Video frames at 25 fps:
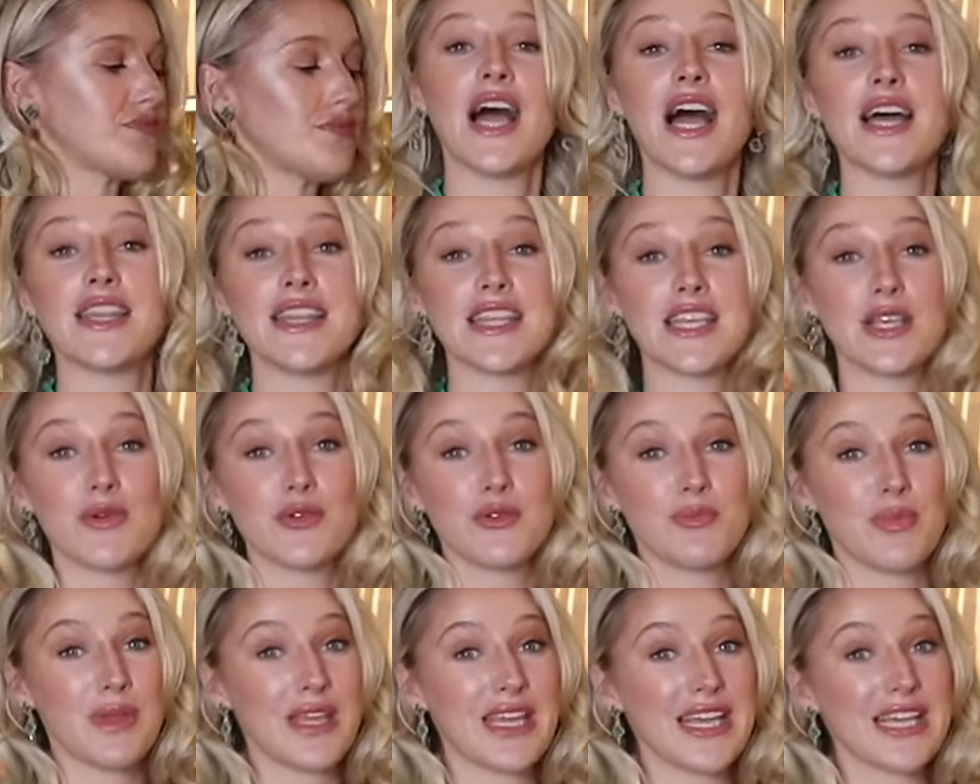I think it
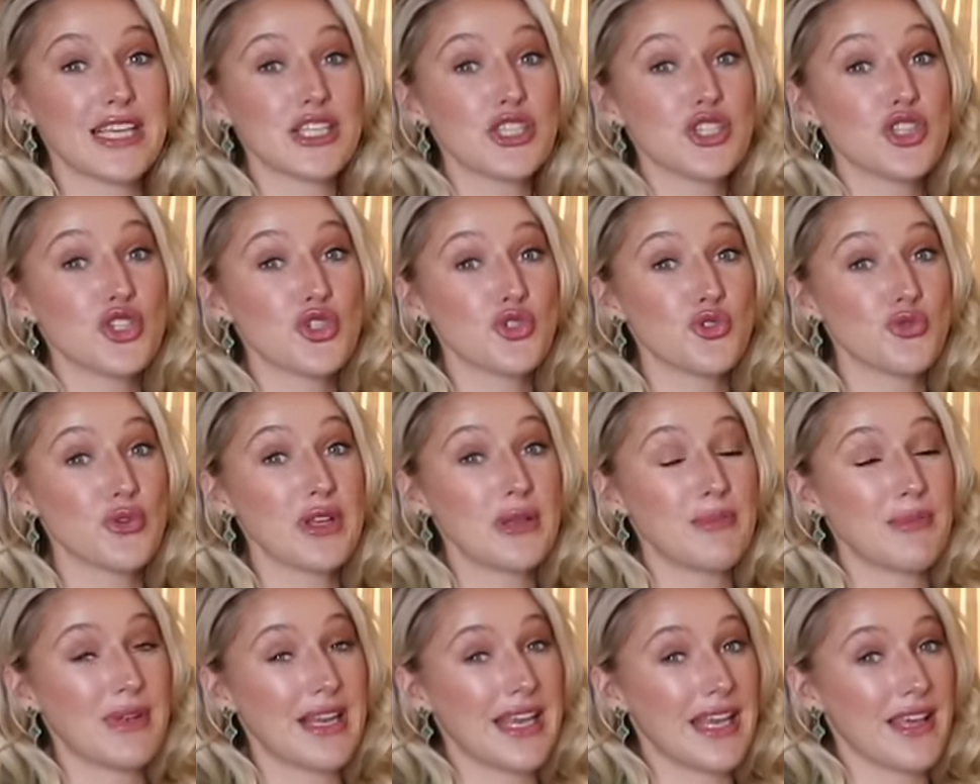would be
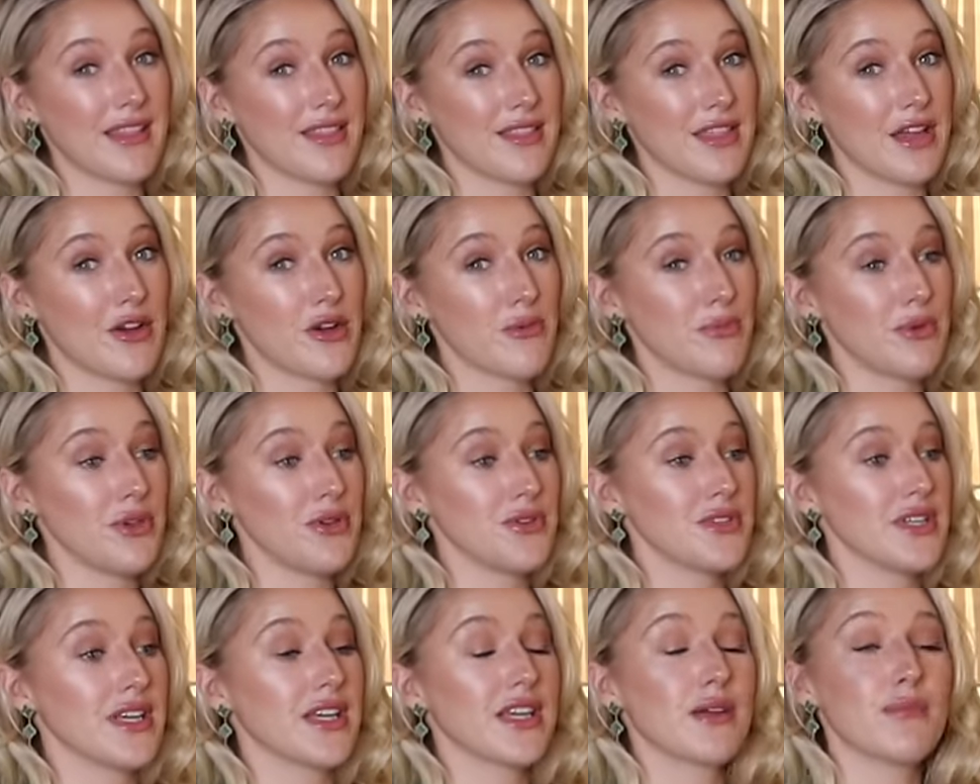extremely
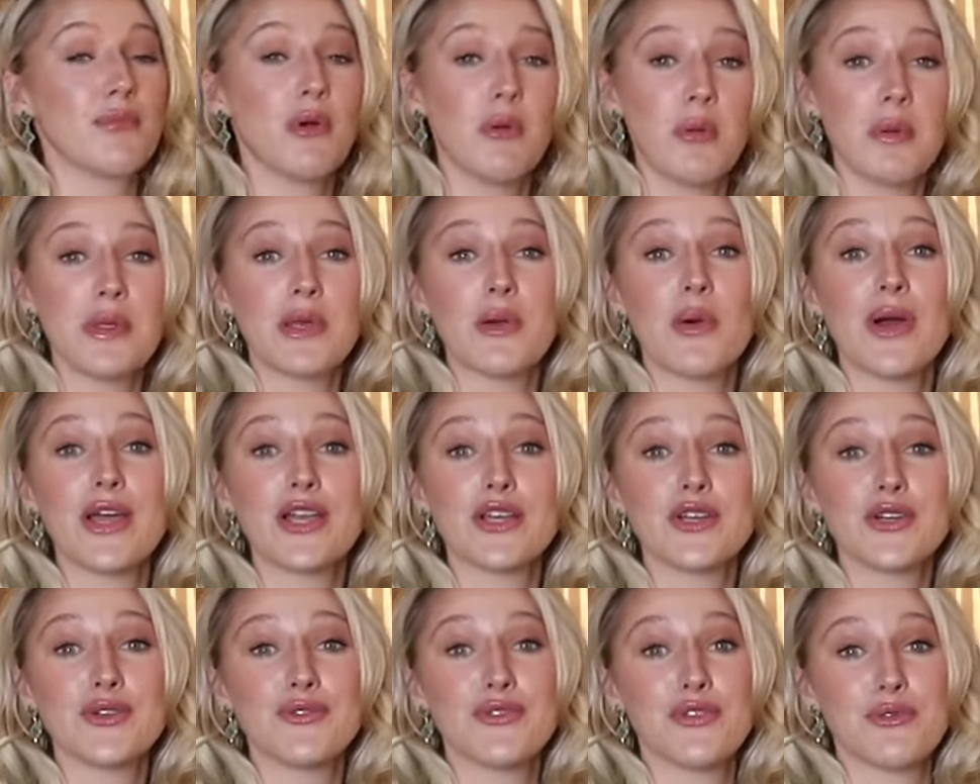therapeutic and probably quite
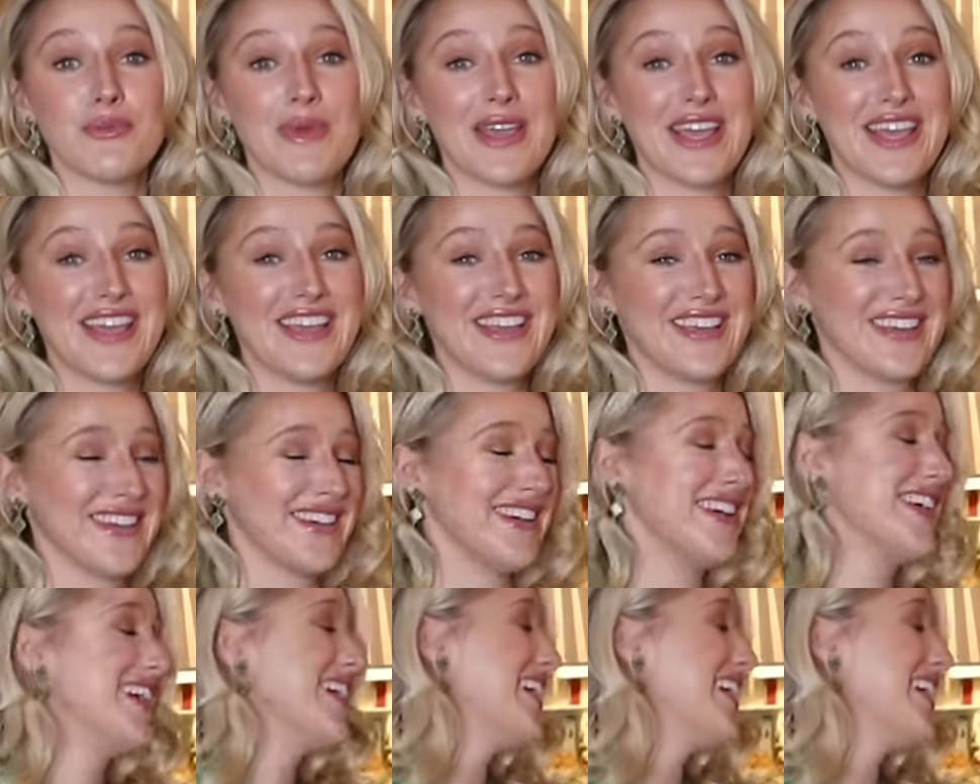good for me.